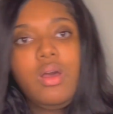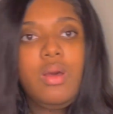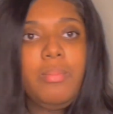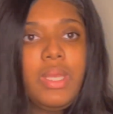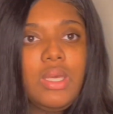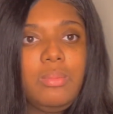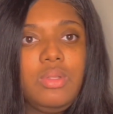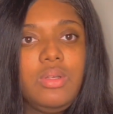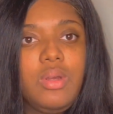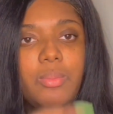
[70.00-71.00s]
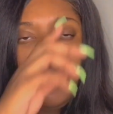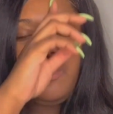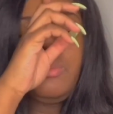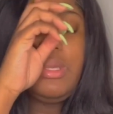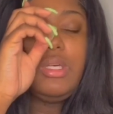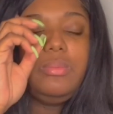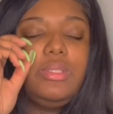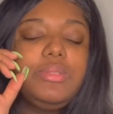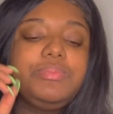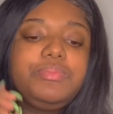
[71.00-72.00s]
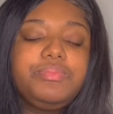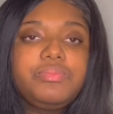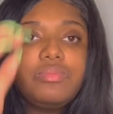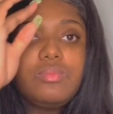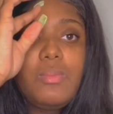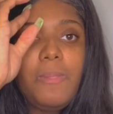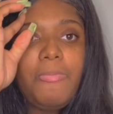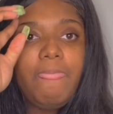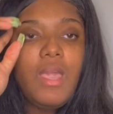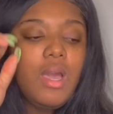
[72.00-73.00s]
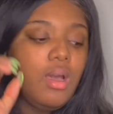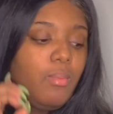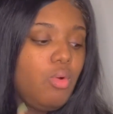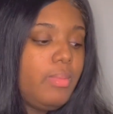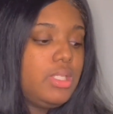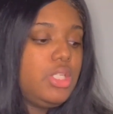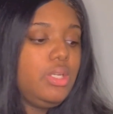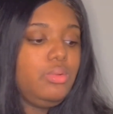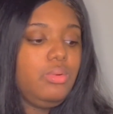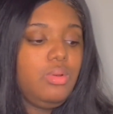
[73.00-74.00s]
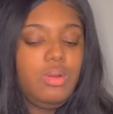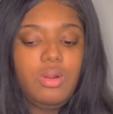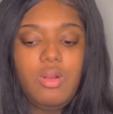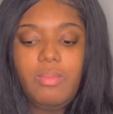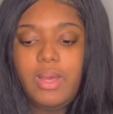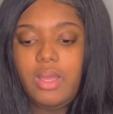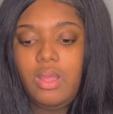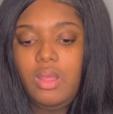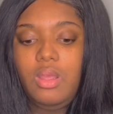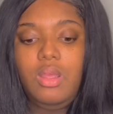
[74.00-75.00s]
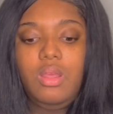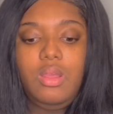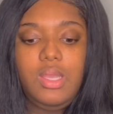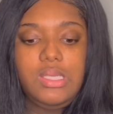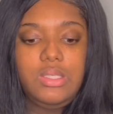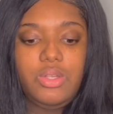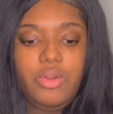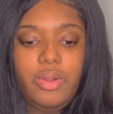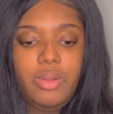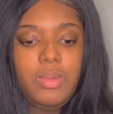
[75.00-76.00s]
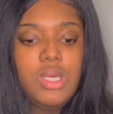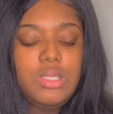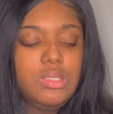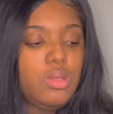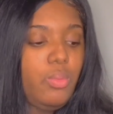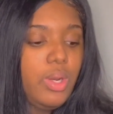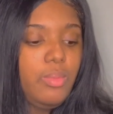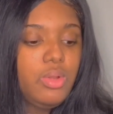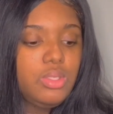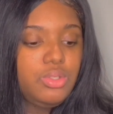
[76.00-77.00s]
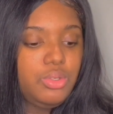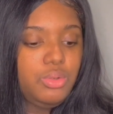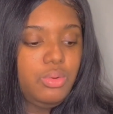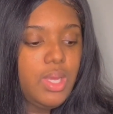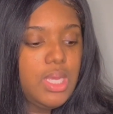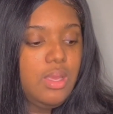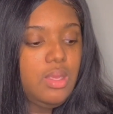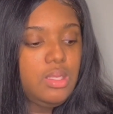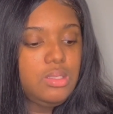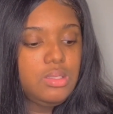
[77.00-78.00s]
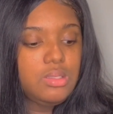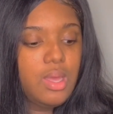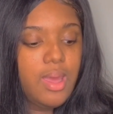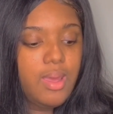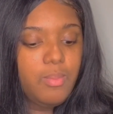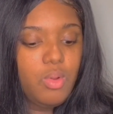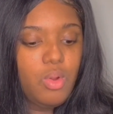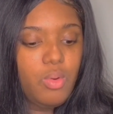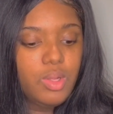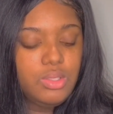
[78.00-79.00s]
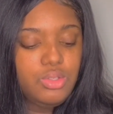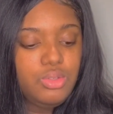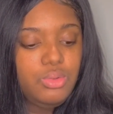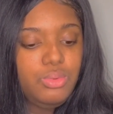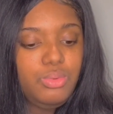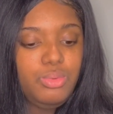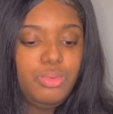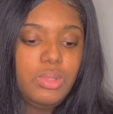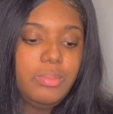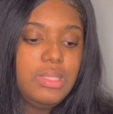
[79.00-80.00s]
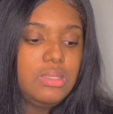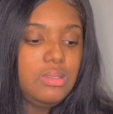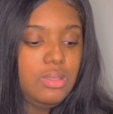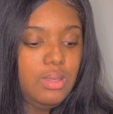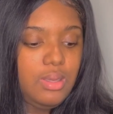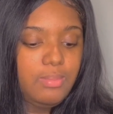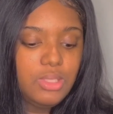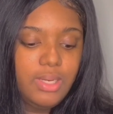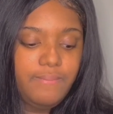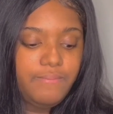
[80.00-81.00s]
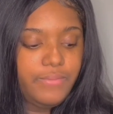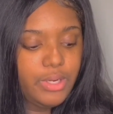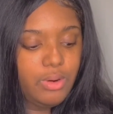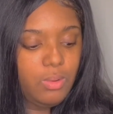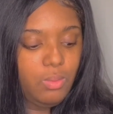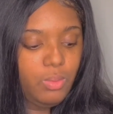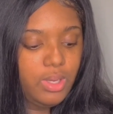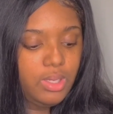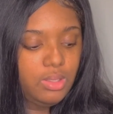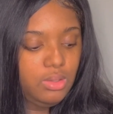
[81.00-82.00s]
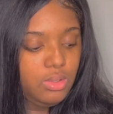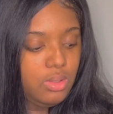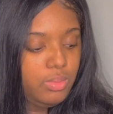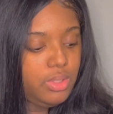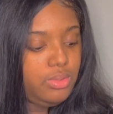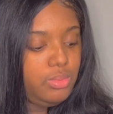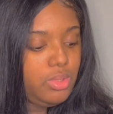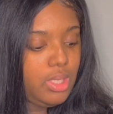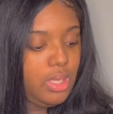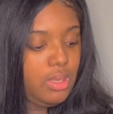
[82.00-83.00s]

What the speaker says: makeup look, a purple makeup look on my channel or on my Instagram. So what I'm gonna do is I'm going to, let me see, I'm trying to figure out what kind of look I'm gonna do today.